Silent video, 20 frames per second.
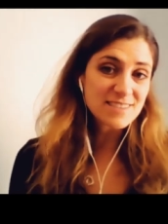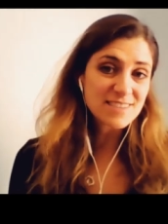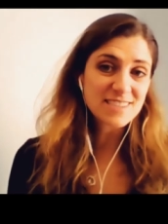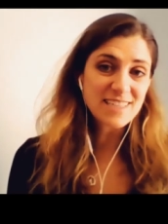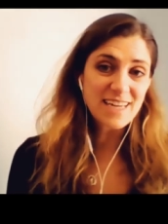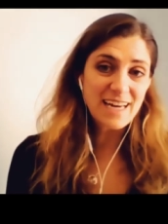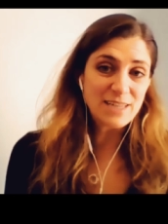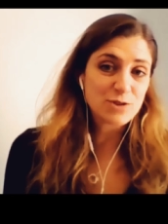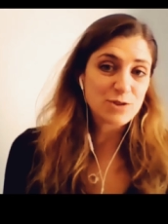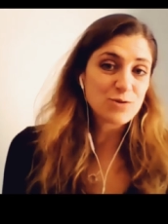
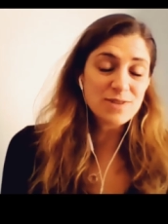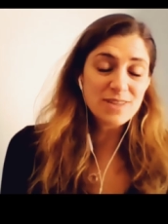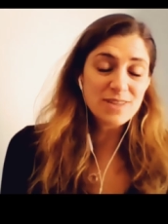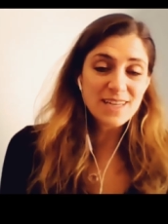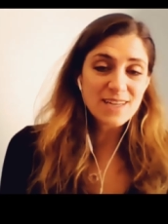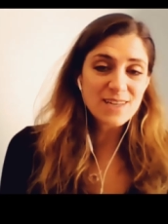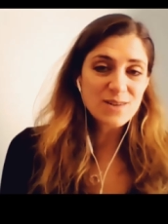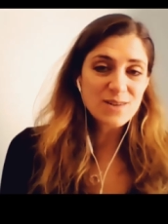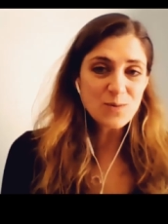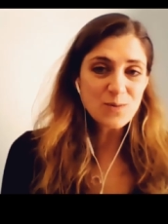
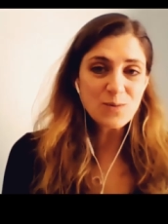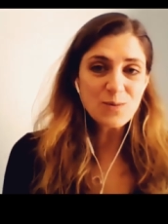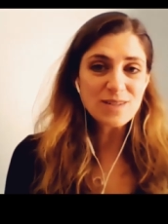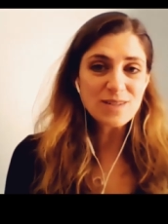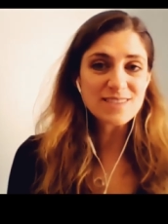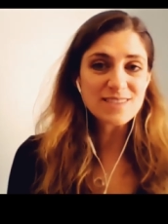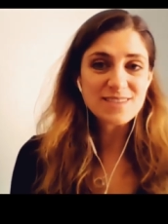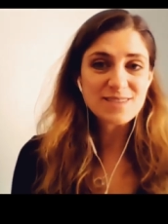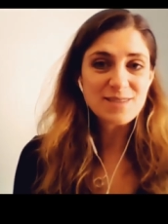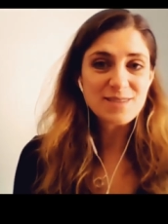scheduling
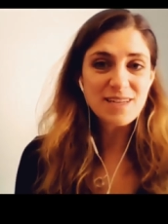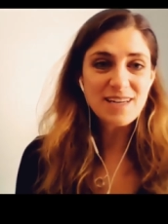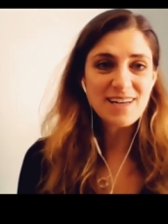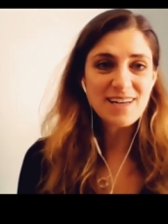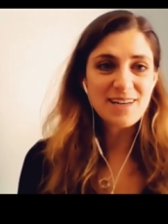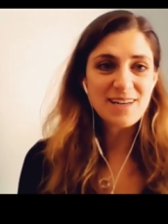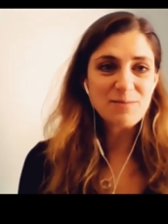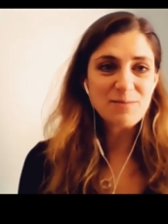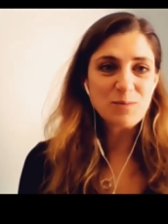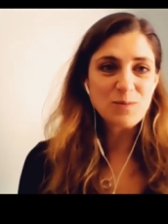was
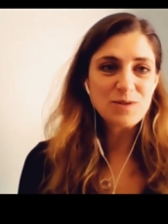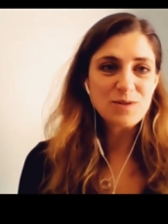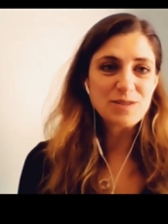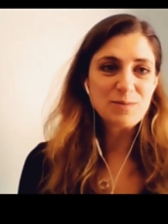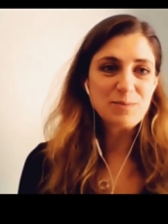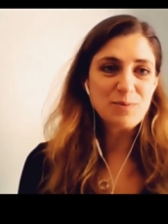a